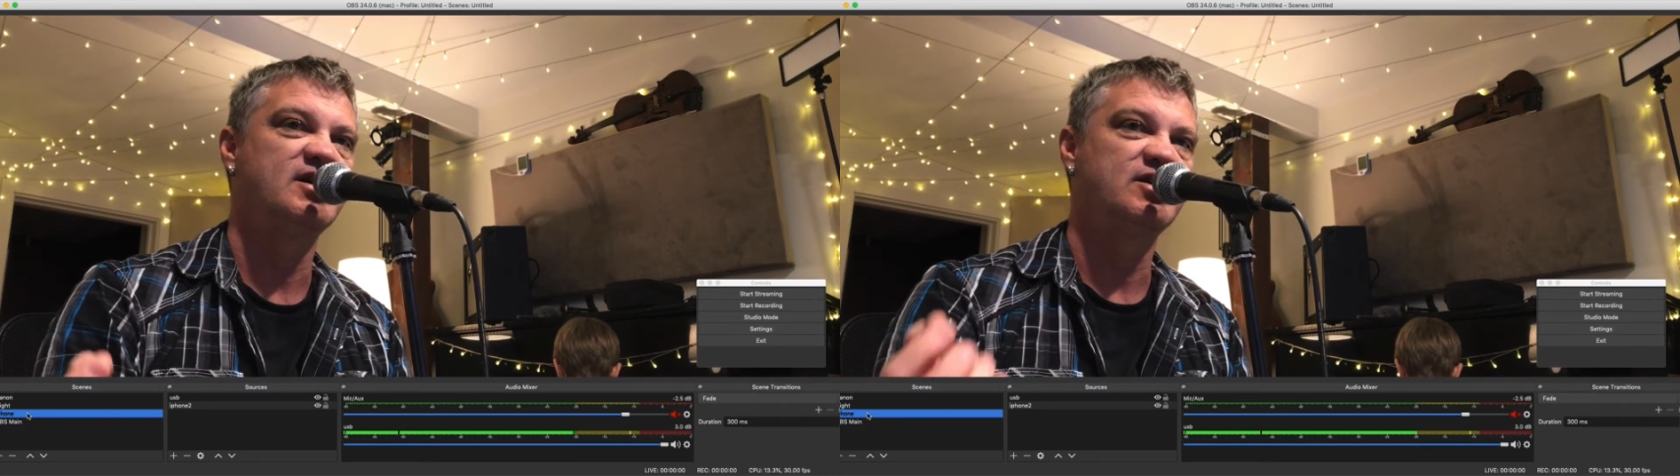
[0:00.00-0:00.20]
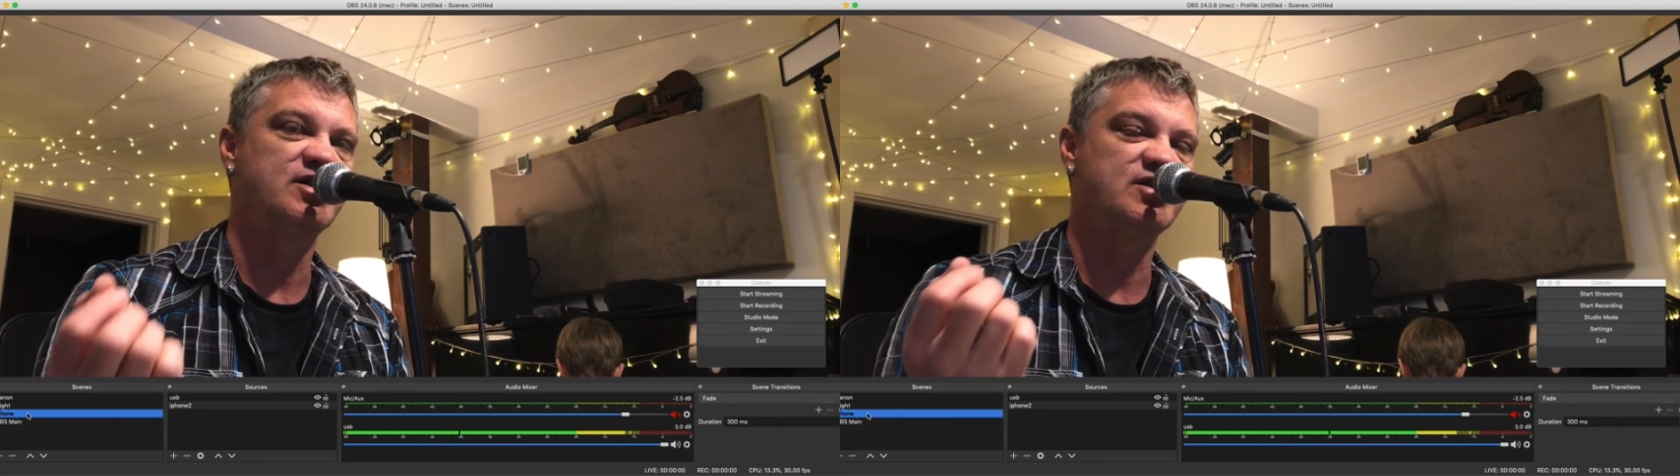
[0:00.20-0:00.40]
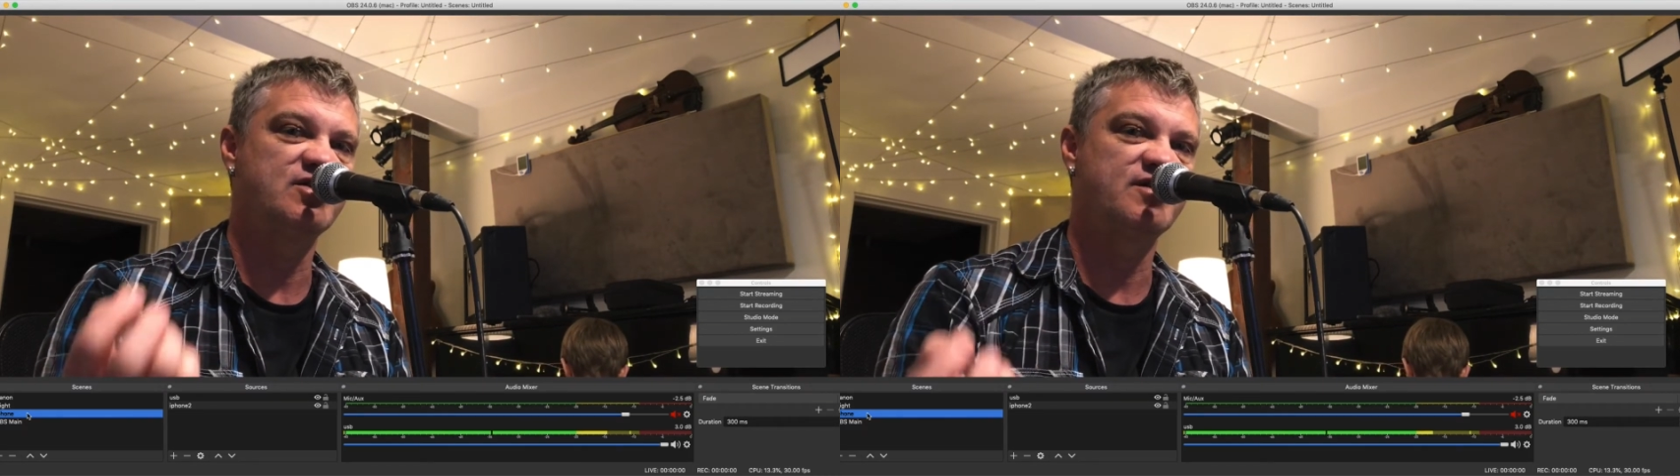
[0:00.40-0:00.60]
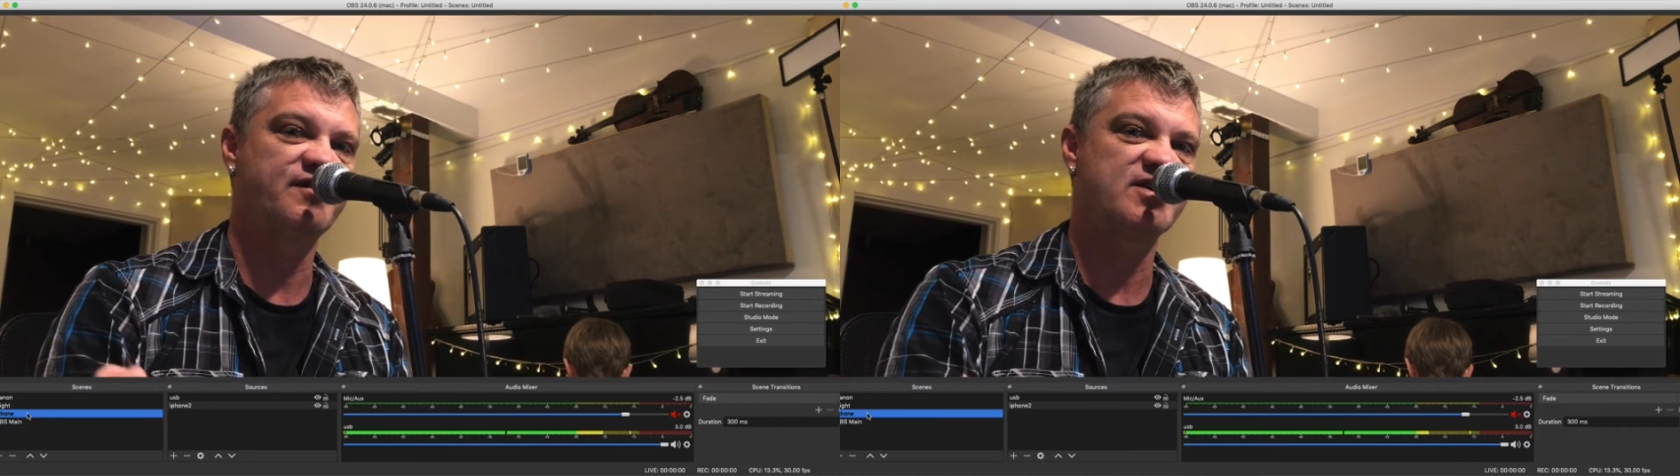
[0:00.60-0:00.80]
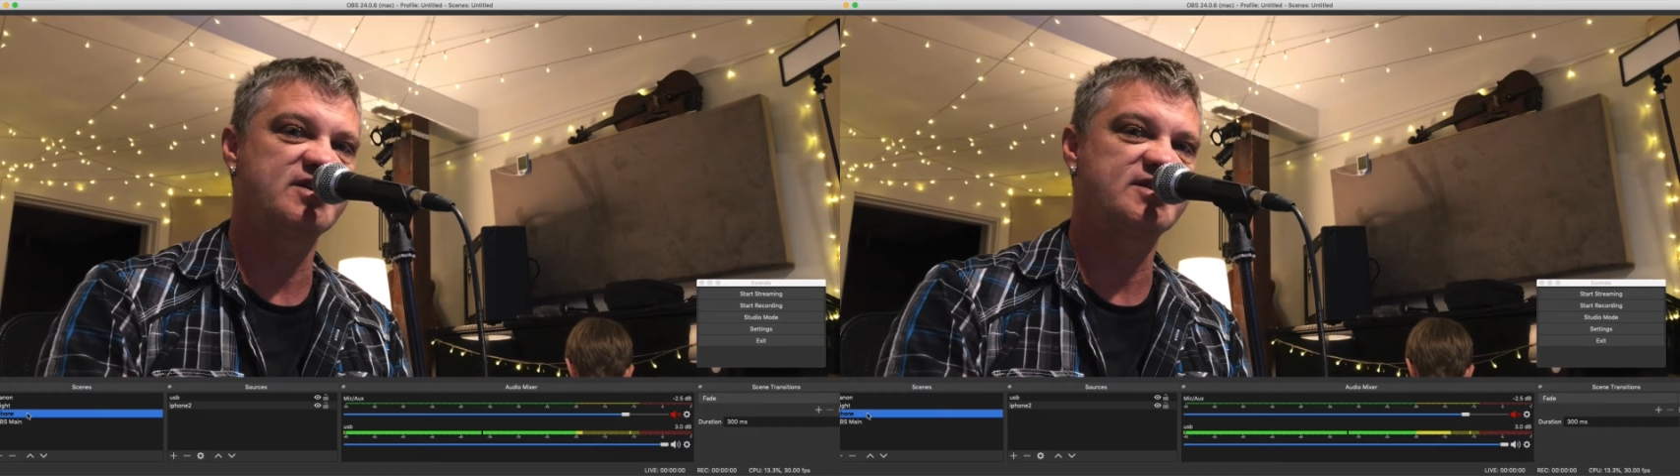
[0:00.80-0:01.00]
You can do the
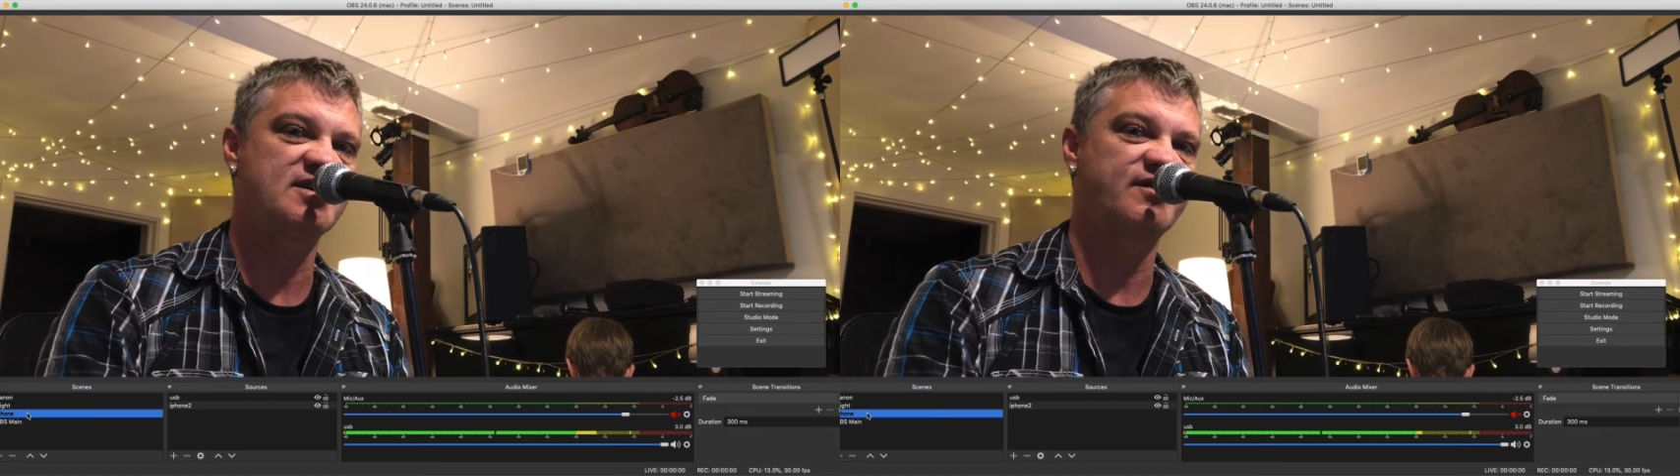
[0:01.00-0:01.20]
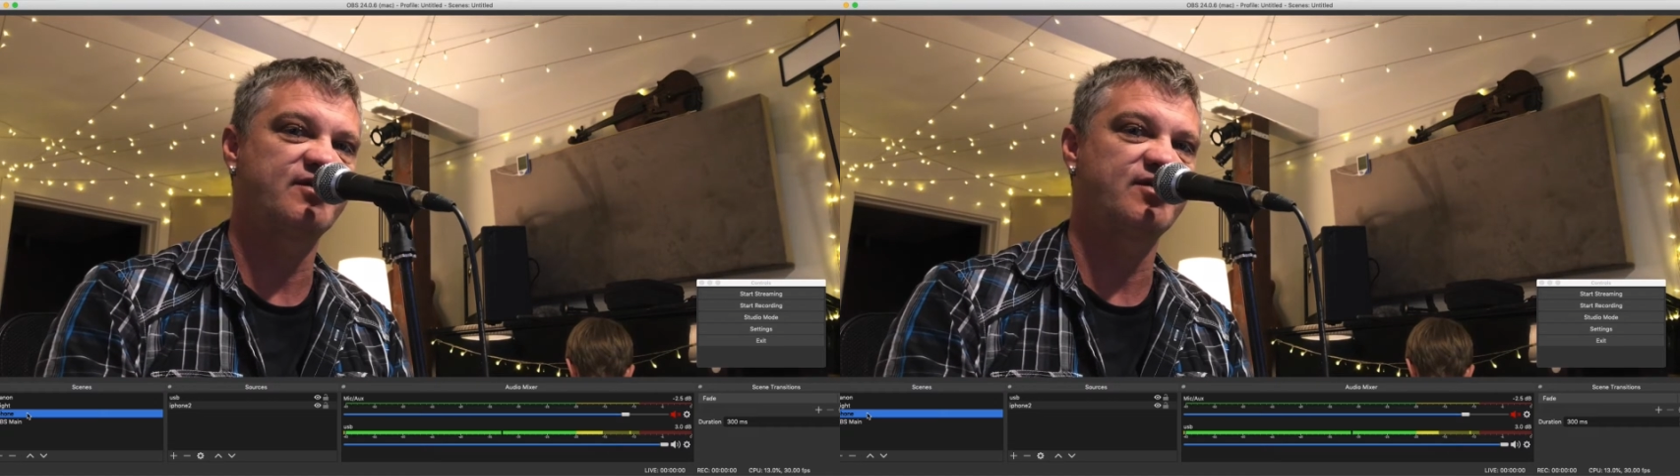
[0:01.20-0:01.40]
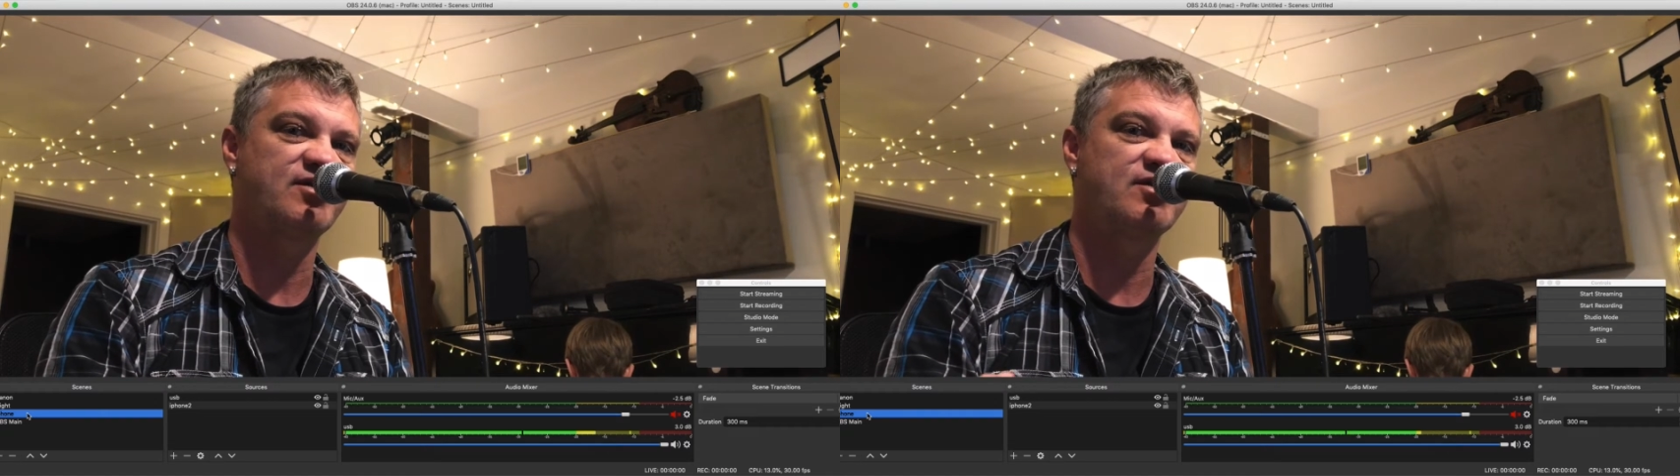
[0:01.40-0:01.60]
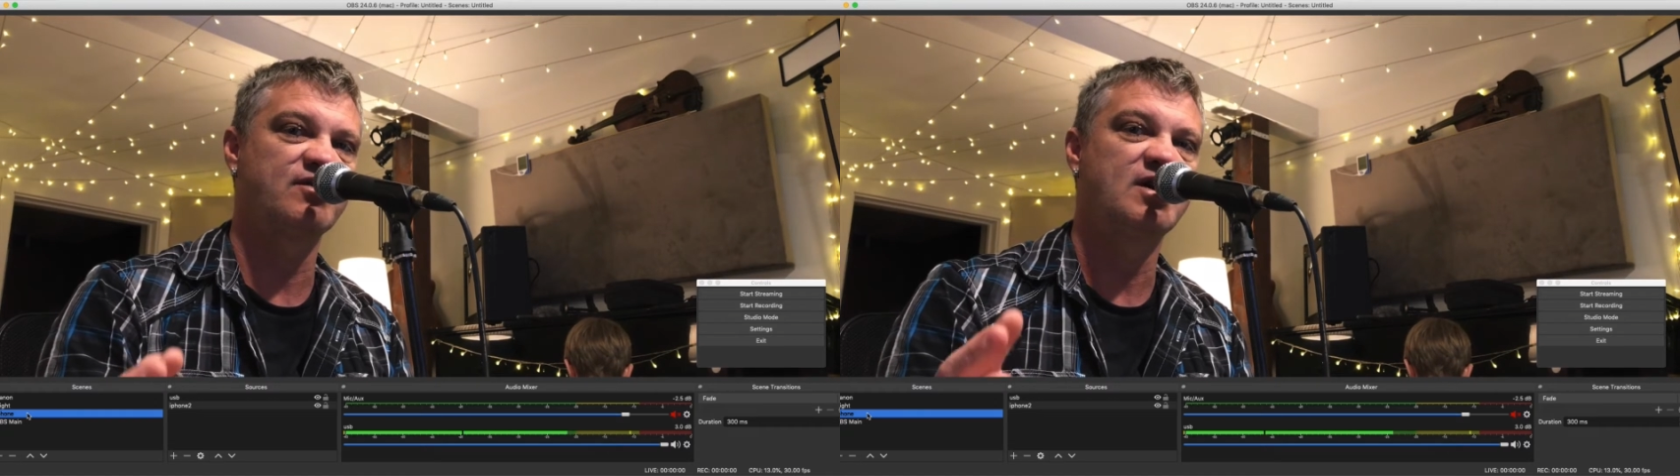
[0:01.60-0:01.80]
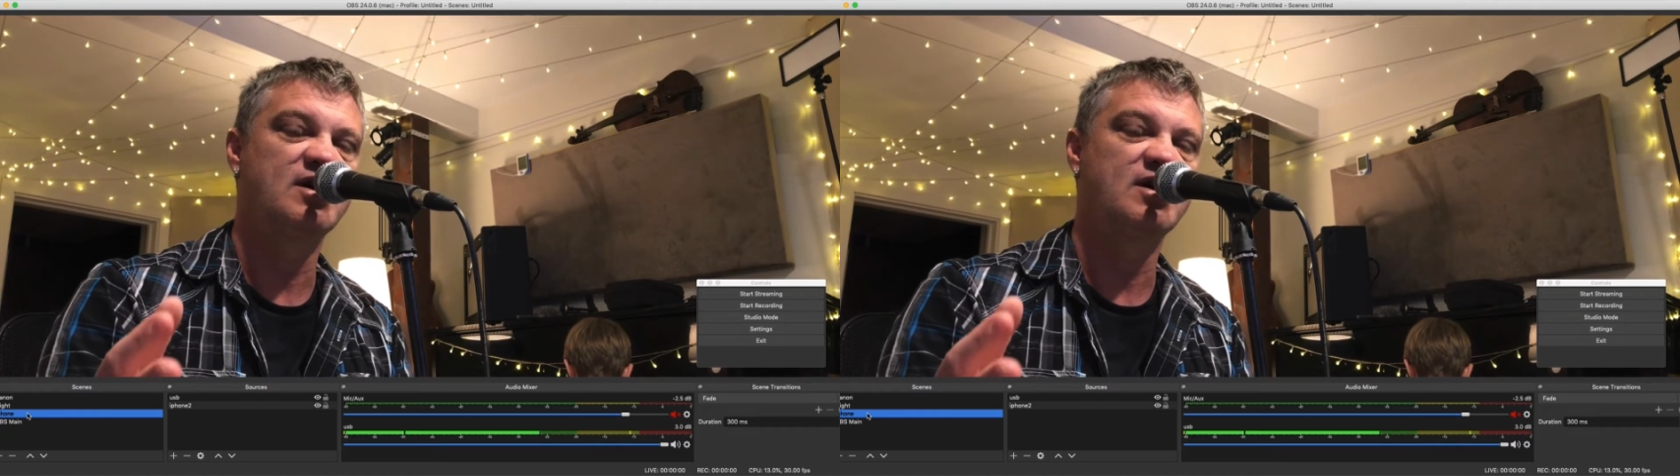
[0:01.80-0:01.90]
free stuff through